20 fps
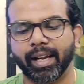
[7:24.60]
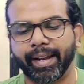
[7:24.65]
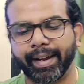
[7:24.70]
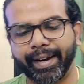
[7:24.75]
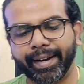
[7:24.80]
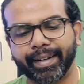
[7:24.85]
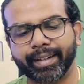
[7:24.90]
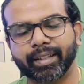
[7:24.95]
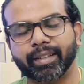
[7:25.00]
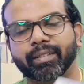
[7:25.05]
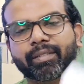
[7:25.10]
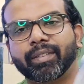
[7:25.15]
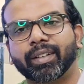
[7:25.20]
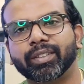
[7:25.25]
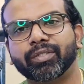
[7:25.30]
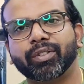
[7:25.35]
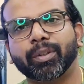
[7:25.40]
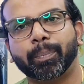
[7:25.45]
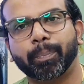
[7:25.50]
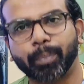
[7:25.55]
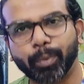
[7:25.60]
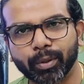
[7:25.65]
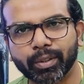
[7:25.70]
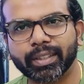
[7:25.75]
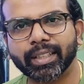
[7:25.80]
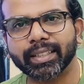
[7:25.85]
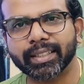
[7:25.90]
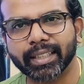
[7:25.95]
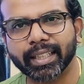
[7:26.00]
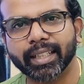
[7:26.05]
and once we
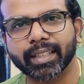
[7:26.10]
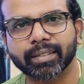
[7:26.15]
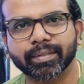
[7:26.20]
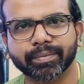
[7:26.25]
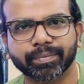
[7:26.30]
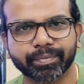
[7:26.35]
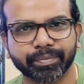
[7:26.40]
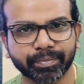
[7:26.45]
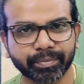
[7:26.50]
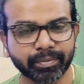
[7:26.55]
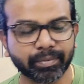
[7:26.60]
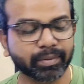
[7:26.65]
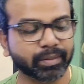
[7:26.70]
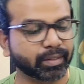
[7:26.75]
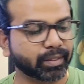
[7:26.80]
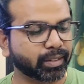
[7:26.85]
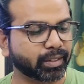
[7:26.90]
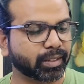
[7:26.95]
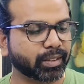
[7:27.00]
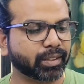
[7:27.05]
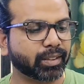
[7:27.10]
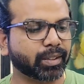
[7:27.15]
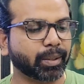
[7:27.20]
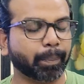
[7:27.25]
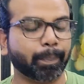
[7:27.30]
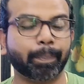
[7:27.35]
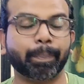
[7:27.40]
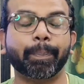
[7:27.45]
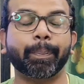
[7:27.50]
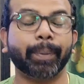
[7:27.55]
put this in,
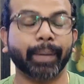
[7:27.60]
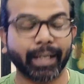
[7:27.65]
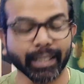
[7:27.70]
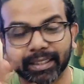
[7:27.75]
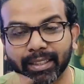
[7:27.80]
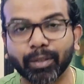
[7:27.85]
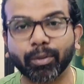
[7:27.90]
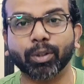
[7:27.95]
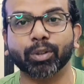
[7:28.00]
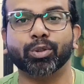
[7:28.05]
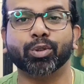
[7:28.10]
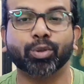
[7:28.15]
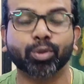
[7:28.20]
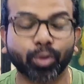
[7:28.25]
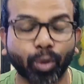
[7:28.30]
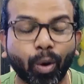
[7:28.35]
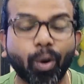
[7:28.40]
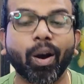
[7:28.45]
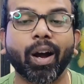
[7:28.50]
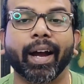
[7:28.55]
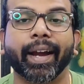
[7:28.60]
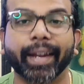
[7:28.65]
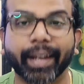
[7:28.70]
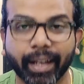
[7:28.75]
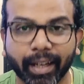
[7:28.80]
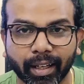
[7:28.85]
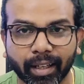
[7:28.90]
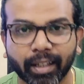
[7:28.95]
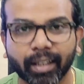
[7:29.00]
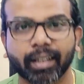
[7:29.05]
the pressure was so
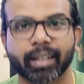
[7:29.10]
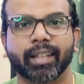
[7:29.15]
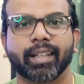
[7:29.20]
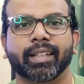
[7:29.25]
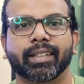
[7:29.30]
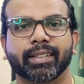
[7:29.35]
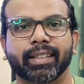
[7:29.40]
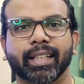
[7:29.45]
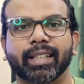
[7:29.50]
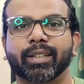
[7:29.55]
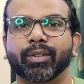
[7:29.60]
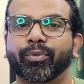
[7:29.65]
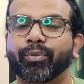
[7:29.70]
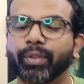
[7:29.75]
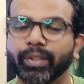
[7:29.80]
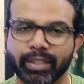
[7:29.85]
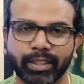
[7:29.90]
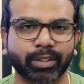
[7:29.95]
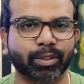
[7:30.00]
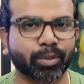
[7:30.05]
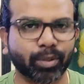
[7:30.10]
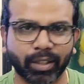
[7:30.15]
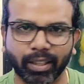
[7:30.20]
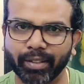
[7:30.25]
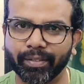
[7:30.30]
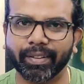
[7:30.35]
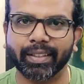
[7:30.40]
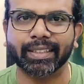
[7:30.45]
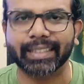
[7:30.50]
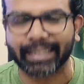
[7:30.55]
high that the fishes
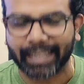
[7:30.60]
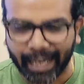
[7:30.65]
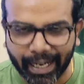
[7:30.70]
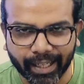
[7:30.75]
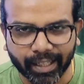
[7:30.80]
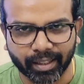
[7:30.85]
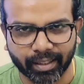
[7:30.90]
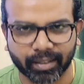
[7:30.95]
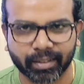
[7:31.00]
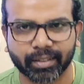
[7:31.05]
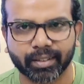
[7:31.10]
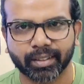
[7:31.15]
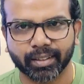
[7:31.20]
couldn't even stand.